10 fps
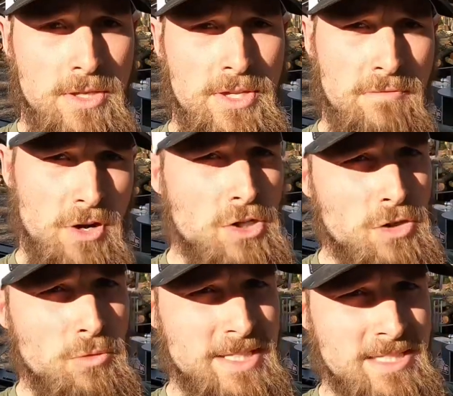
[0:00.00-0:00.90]
The
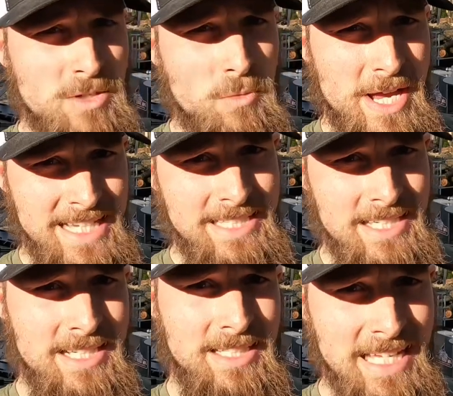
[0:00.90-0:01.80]
vertical wins the
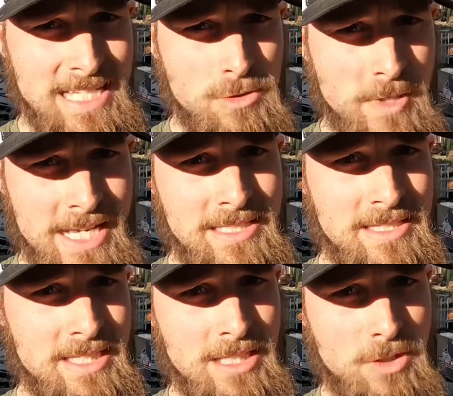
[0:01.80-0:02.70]
waste, less
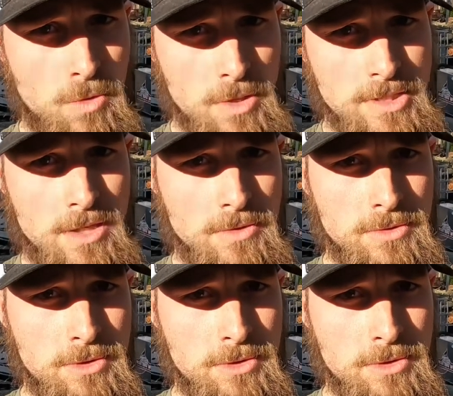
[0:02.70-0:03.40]
waste than the horizontal